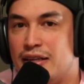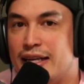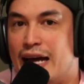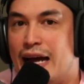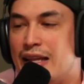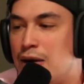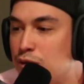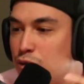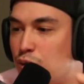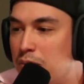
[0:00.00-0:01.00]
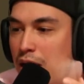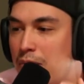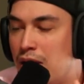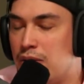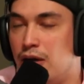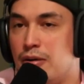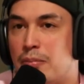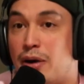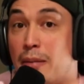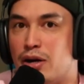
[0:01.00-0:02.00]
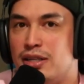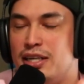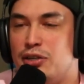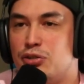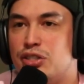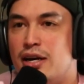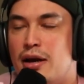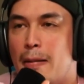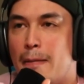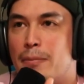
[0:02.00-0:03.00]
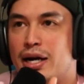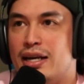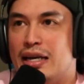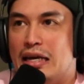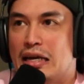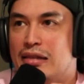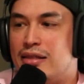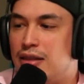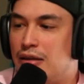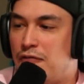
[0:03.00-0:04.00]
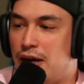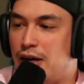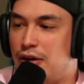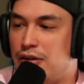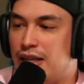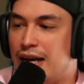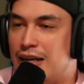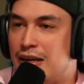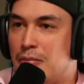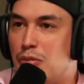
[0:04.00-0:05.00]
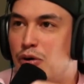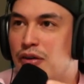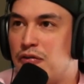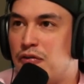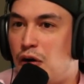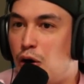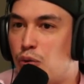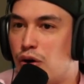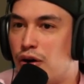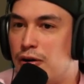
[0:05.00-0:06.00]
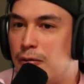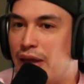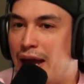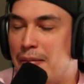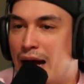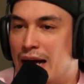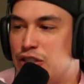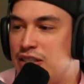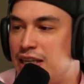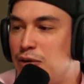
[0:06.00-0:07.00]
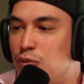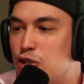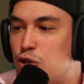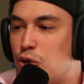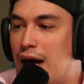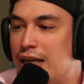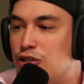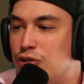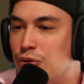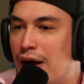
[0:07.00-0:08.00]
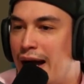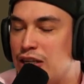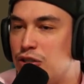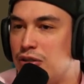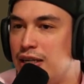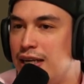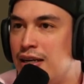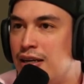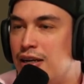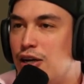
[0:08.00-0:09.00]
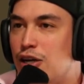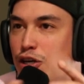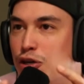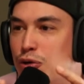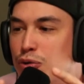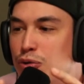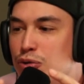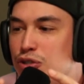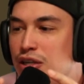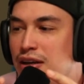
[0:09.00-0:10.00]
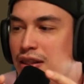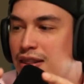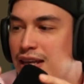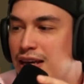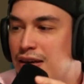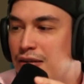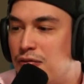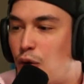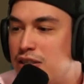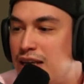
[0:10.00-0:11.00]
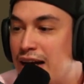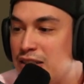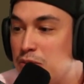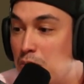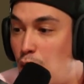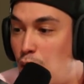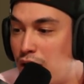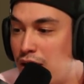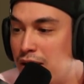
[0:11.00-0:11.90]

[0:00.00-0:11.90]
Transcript: that, and that was what he primarily used. But he felt like moving forward at matches, he would try to actually use the Vortex more,